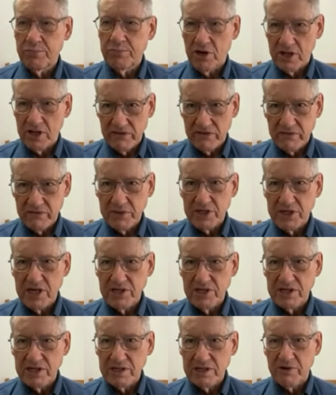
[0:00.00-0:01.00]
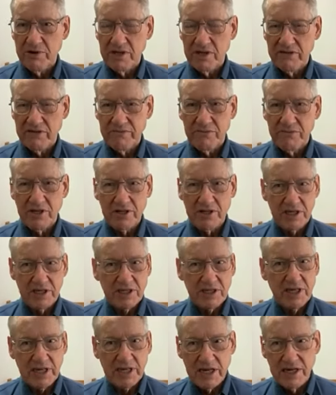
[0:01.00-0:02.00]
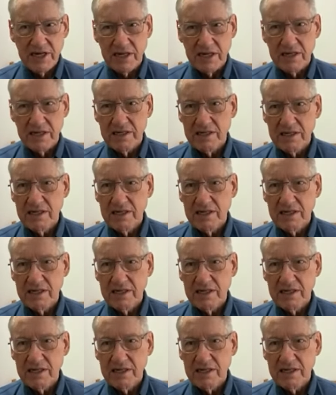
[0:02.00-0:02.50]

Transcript: partly from the teaching and partly from all the listening I did.